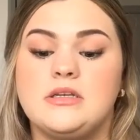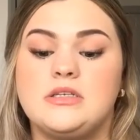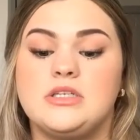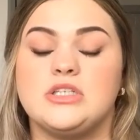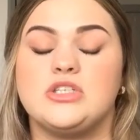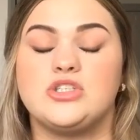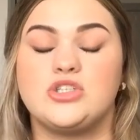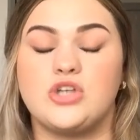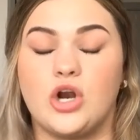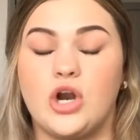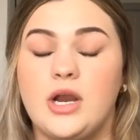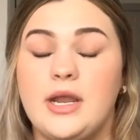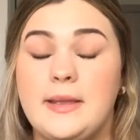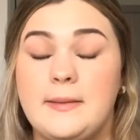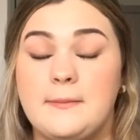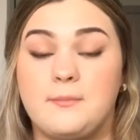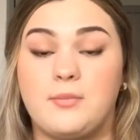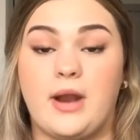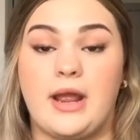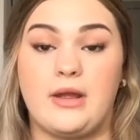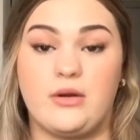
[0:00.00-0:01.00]
start
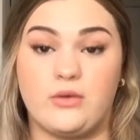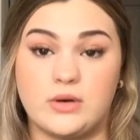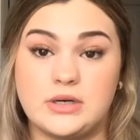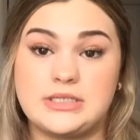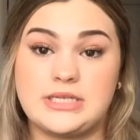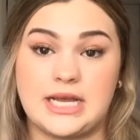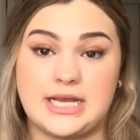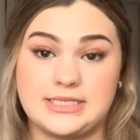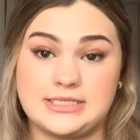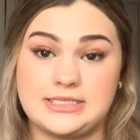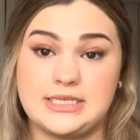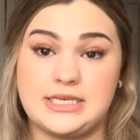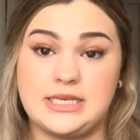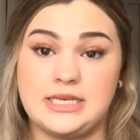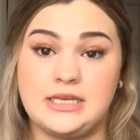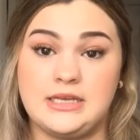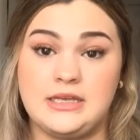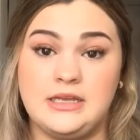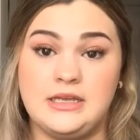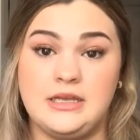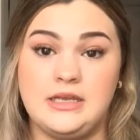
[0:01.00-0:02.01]

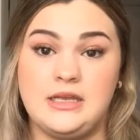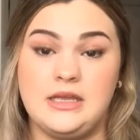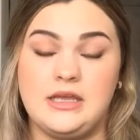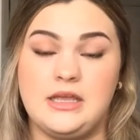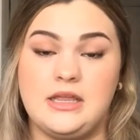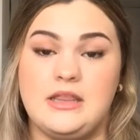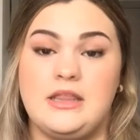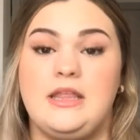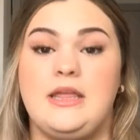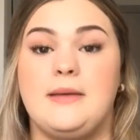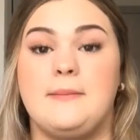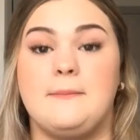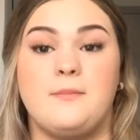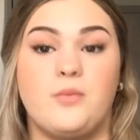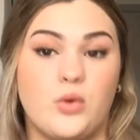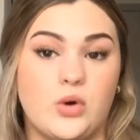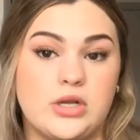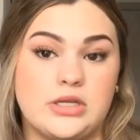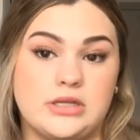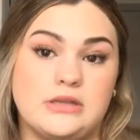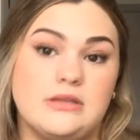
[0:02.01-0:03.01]
prioritizing the
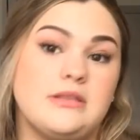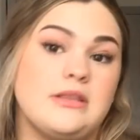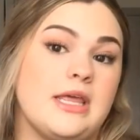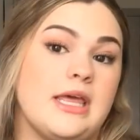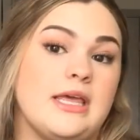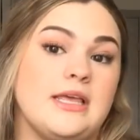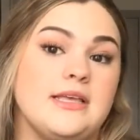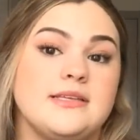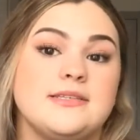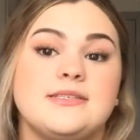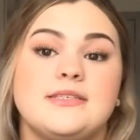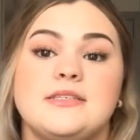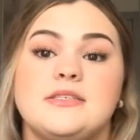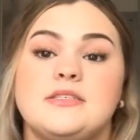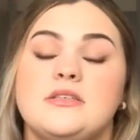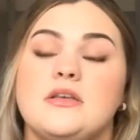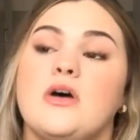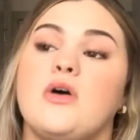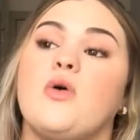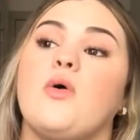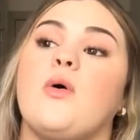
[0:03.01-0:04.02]
important things.
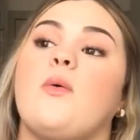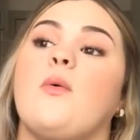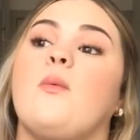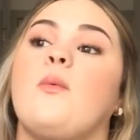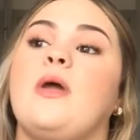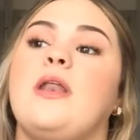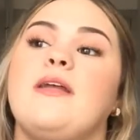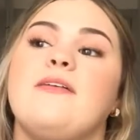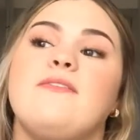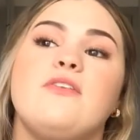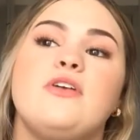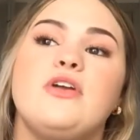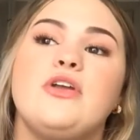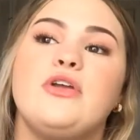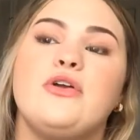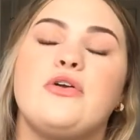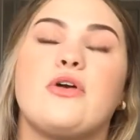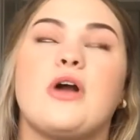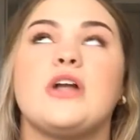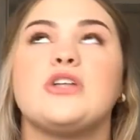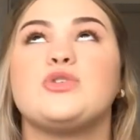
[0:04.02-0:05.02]
So whenever
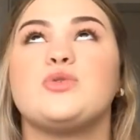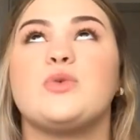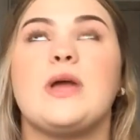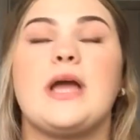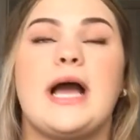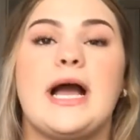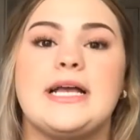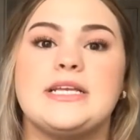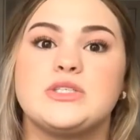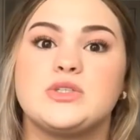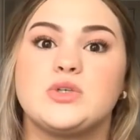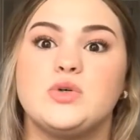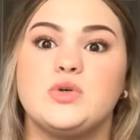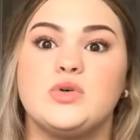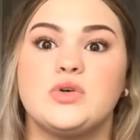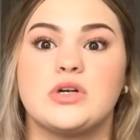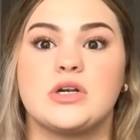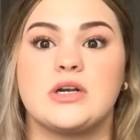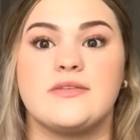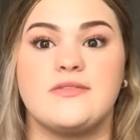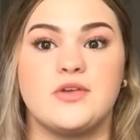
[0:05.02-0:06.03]
you graduate high school,
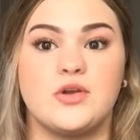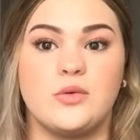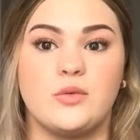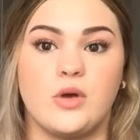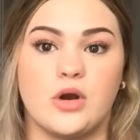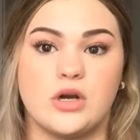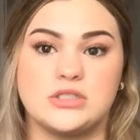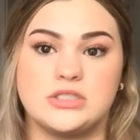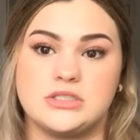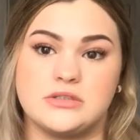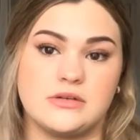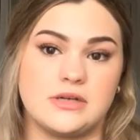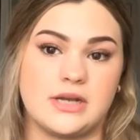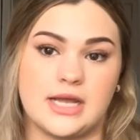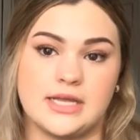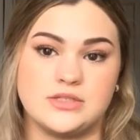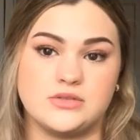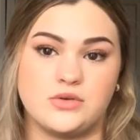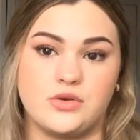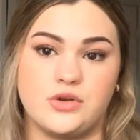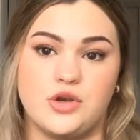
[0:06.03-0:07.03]
or if you are still in high
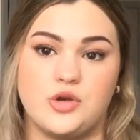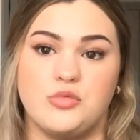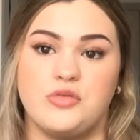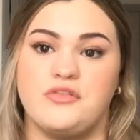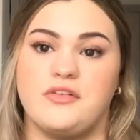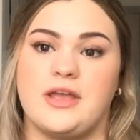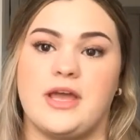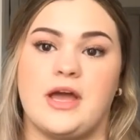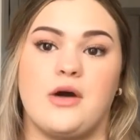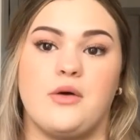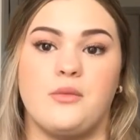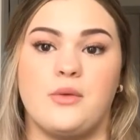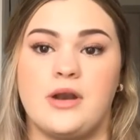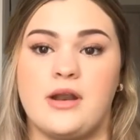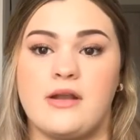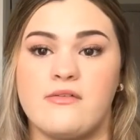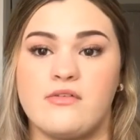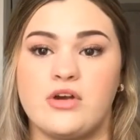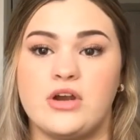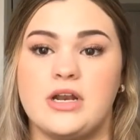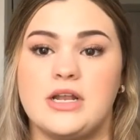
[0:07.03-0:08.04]
school and you're moving out,
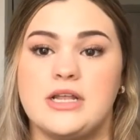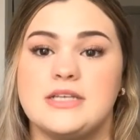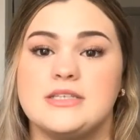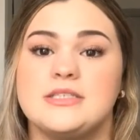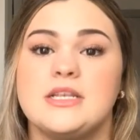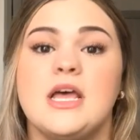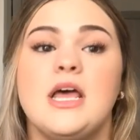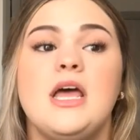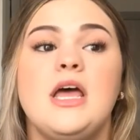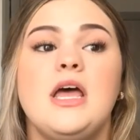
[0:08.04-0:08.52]
whatever it is,